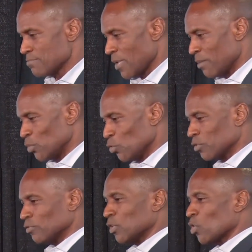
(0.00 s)
I moved
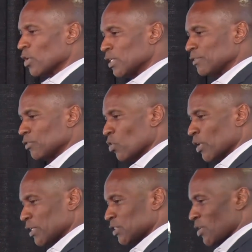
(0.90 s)
from
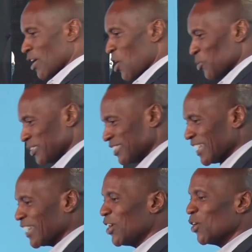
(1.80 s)
Florida, so I always
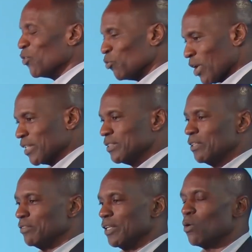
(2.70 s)
say
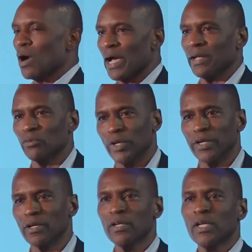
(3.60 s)
relatively quiet
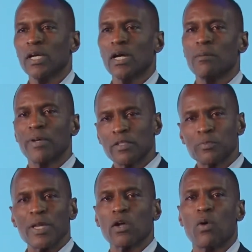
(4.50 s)
winter, but it's
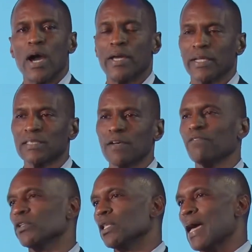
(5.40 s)
been quiet, except
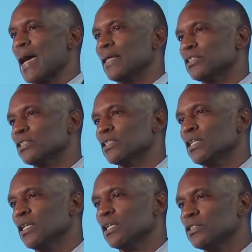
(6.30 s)
for the last
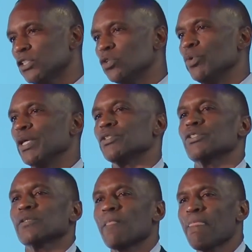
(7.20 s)
2
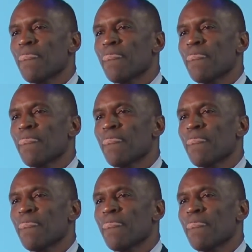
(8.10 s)
weeks.